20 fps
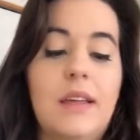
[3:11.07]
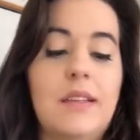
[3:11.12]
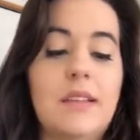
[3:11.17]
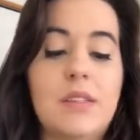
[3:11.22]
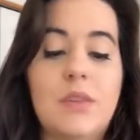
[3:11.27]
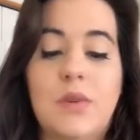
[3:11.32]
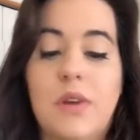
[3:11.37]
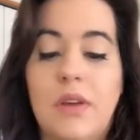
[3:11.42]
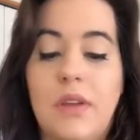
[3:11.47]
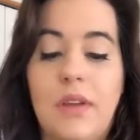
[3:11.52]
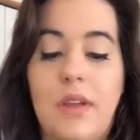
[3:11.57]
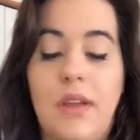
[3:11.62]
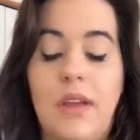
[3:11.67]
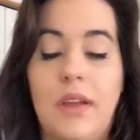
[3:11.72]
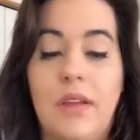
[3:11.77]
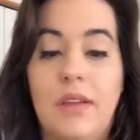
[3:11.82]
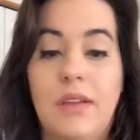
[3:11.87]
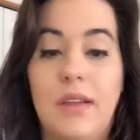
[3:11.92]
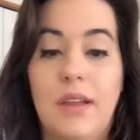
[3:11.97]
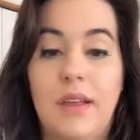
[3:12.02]
It's kind of
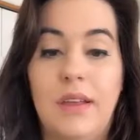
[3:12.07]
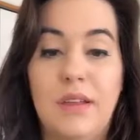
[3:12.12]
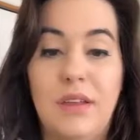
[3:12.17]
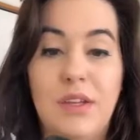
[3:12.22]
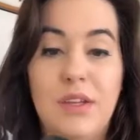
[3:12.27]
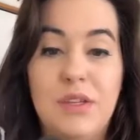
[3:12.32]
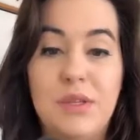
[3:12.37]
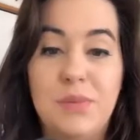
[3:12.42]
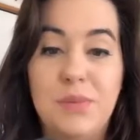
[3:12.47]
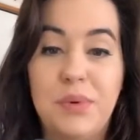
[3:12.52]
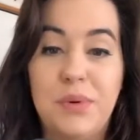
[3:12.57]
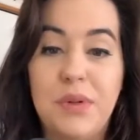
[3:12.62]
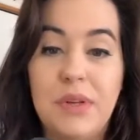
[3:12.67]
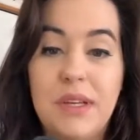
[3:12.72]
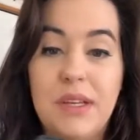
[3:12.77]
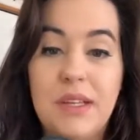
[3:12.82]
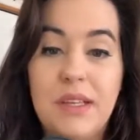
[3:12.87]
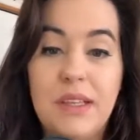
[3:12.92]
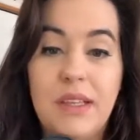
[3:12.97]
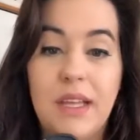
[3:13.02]
handy. You just put
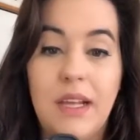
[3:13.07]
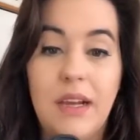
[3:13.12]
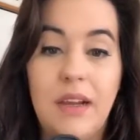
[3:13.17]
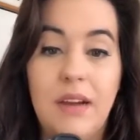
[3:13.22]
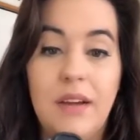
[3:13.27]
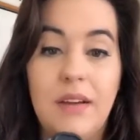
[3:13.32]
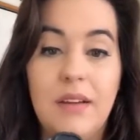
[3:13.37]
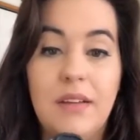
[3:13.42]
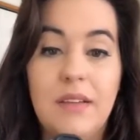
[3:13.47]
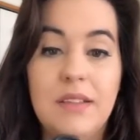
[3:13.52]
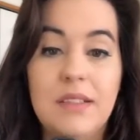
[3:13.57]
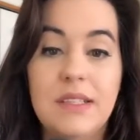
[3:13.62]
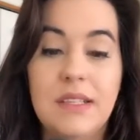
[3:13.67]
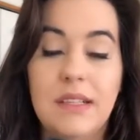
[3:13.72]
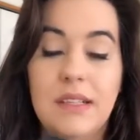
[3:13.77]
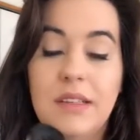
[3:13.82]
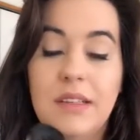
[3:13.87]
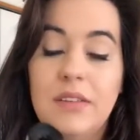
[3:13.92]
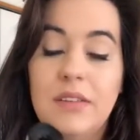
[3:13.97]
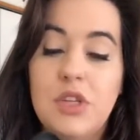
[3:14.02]
it in there. It's like
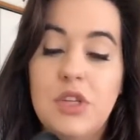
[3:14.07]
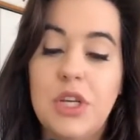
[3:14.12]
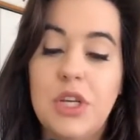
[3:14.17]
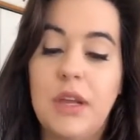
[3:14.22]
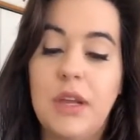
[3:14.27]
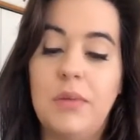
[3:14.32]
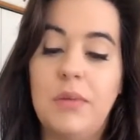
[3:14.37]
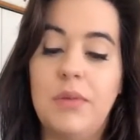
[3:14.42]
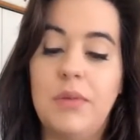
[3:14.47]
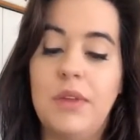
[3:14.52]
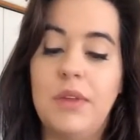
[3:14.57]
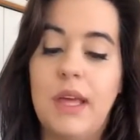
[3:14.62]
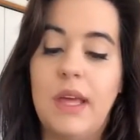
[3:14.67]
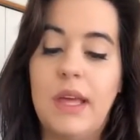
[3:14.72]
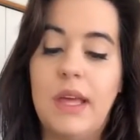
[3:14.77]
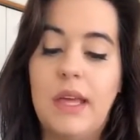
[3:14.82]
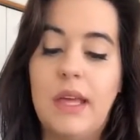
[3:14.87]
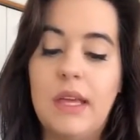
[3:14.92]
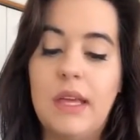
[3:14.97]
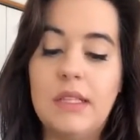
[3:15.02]
a little chamber
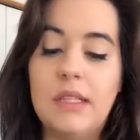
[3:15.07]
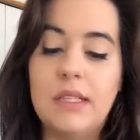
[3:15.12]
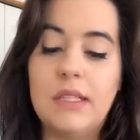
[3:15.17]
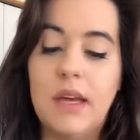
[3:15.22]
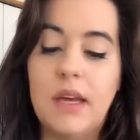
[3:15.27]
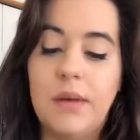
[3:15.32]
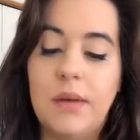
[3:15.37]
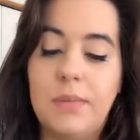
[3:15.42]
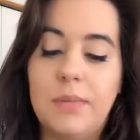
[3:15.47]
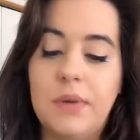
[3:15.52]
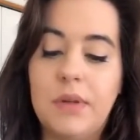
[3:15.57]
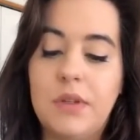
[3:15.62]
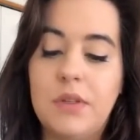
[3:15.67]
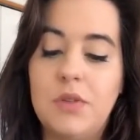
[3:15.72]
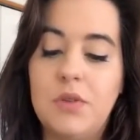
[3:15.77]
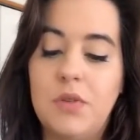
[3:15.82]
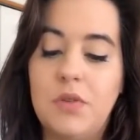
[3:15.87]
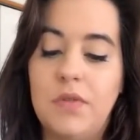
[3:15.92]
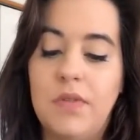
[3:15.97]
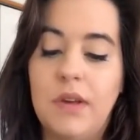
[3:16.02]
that heats up
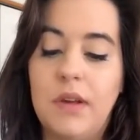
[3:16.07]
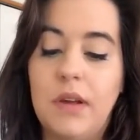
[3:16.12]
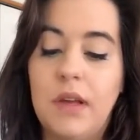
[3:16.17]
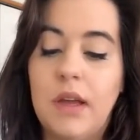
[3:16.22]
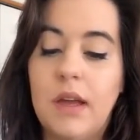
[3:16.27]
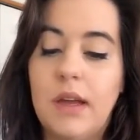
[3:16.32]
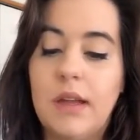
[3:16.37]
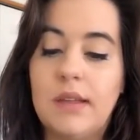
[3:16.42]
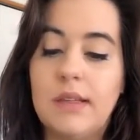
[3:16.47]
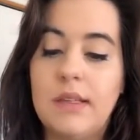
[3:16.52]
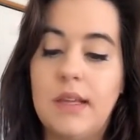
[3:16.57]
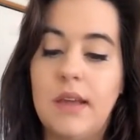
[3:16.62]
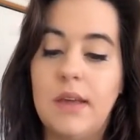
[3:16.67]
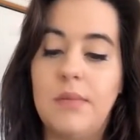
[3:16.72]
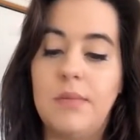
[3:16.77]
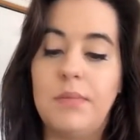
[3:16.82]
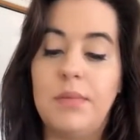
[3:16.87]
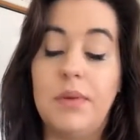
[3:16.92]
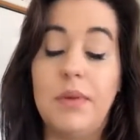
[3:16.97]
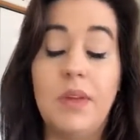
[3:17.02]
to a very high
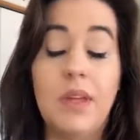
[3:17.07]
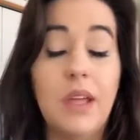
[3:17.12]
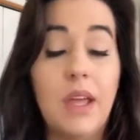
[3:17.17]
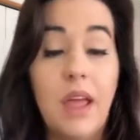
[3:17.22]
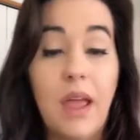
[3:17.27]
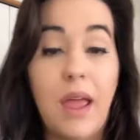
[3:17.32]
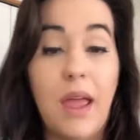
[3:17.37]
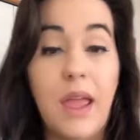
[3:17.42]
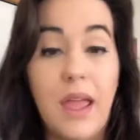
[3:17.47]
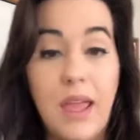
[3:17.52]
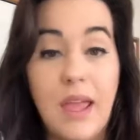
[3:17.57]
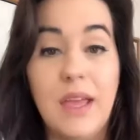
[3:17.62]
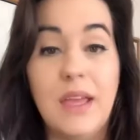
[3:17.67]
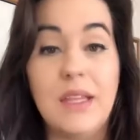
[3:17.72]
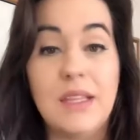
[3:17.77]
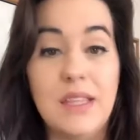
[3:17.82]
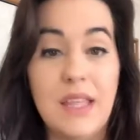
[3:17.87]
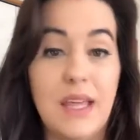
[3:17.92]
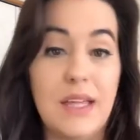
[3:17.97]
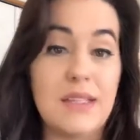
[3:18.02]
temp,
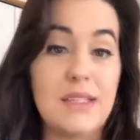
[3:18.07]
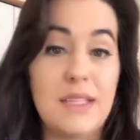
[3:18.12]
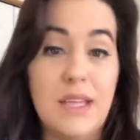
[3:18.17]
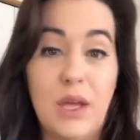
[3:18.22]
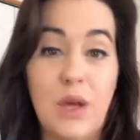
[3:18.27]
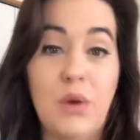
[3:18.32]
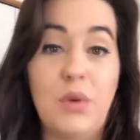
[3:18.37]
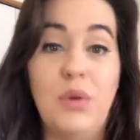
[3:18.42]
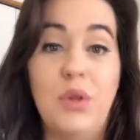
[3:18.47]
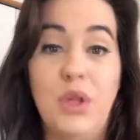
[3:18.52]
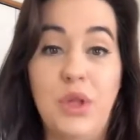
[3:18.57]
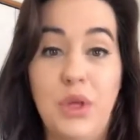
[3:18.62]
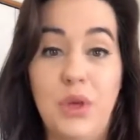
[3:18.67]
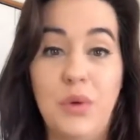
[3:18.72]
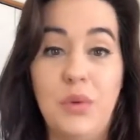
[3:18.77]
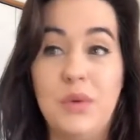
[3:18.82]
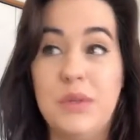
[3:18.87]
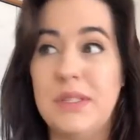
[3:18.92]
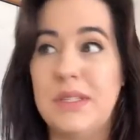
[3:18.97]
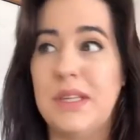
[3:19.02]
and that's how
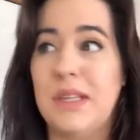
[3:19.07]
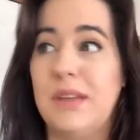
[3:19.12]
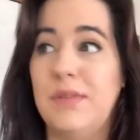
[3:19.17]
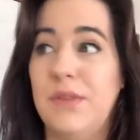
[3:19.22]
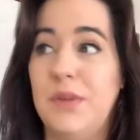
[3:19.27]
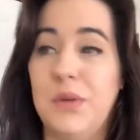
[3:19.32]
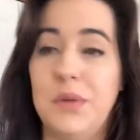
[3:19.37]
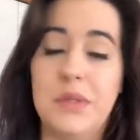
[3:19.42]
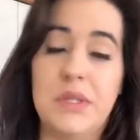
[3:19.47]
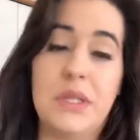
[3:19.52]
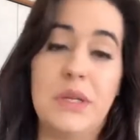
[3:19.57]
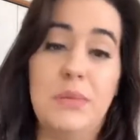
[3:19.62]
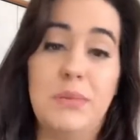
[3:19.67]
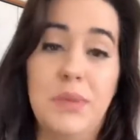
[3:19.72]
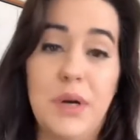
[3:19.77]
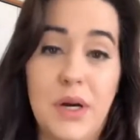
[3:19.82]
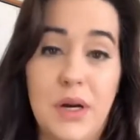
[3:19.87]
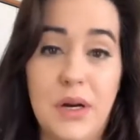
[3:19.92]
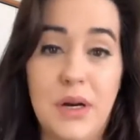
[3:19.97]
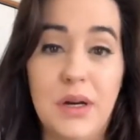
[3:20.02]
you, instead of using a
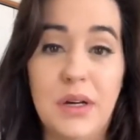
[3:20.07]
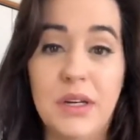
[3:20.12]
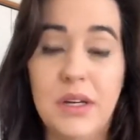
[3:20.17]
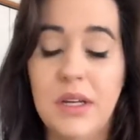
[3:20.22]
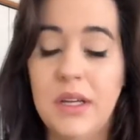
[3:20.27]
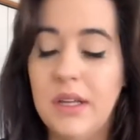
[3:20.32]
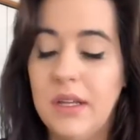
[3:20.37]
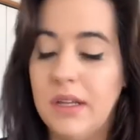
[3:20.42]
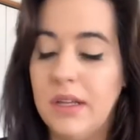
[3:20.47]
bong,